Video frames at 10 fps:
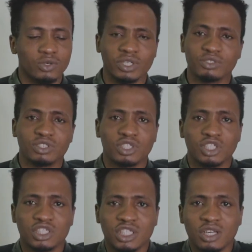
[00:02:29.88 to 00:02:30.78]
going to the
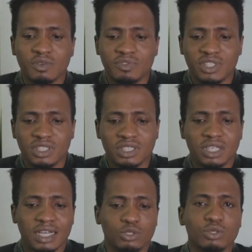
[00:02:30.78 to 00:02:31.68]
DHL
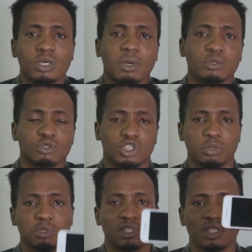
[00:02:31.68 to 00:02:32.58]
office, I told them I want to
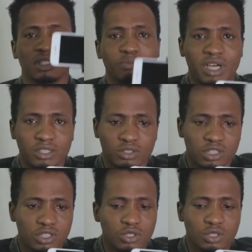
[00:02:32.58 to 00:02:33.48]
ship this thing back to
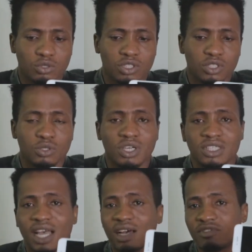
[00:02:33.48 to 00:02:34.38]
the
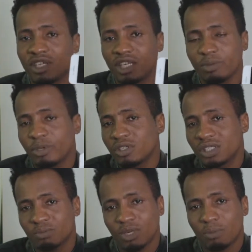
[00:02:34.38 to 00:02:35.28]
US. I have the
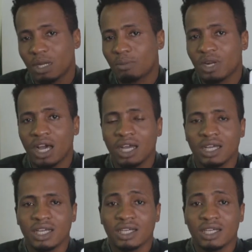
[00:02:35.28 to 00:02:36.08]
label and blah, blah, blah.